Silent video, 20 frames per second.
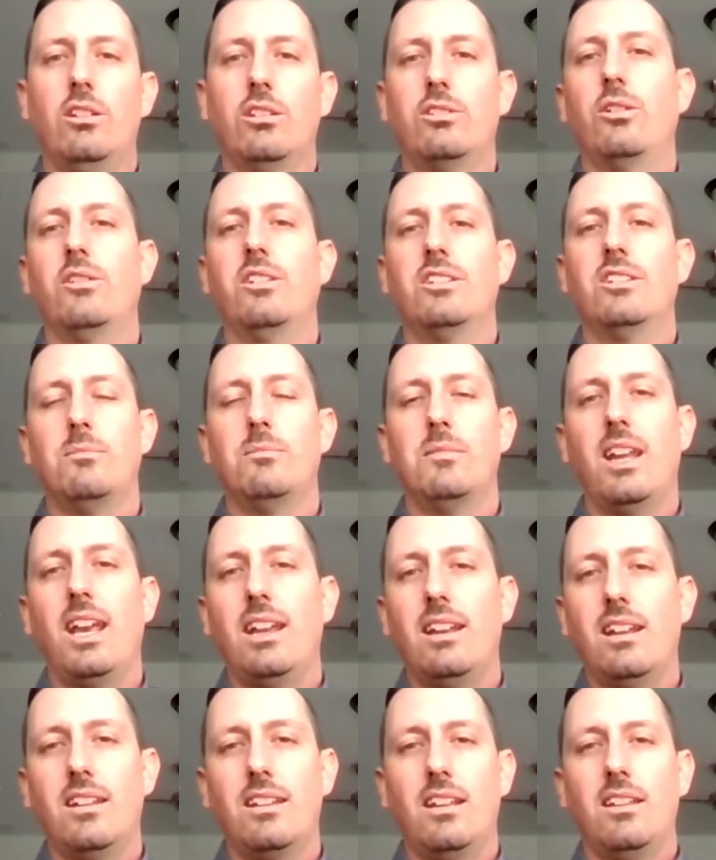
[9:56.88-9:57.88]
showed us some
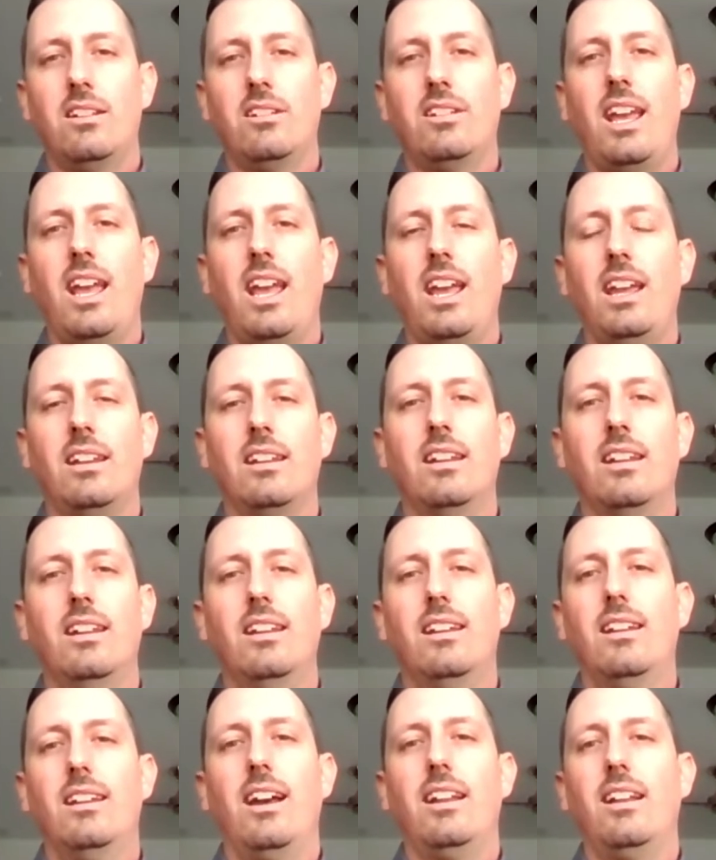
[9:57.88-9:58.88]
data the other day, and
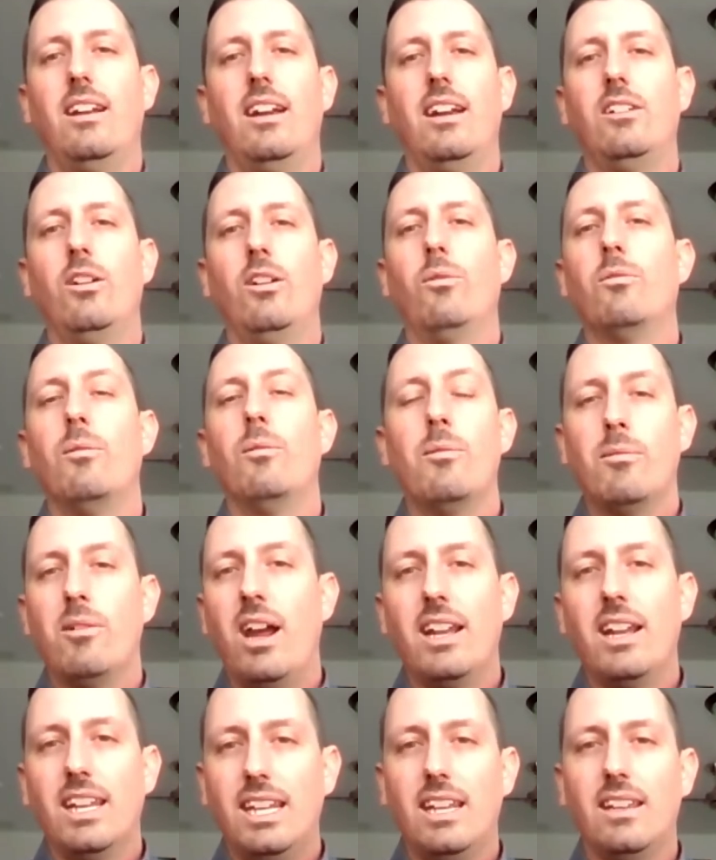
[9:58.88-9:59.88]
I don't remember
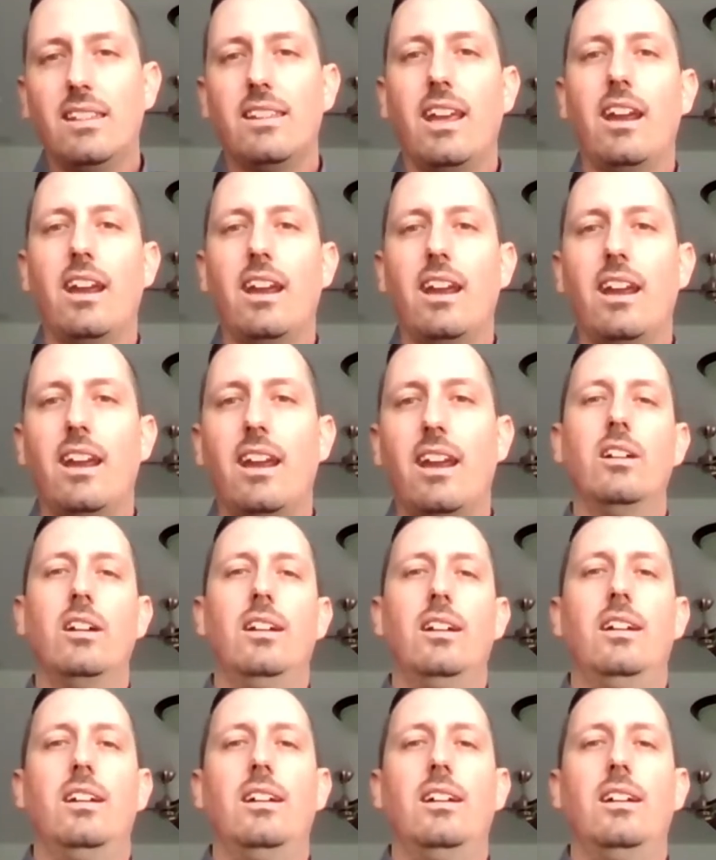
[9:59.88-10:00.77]
how to get there.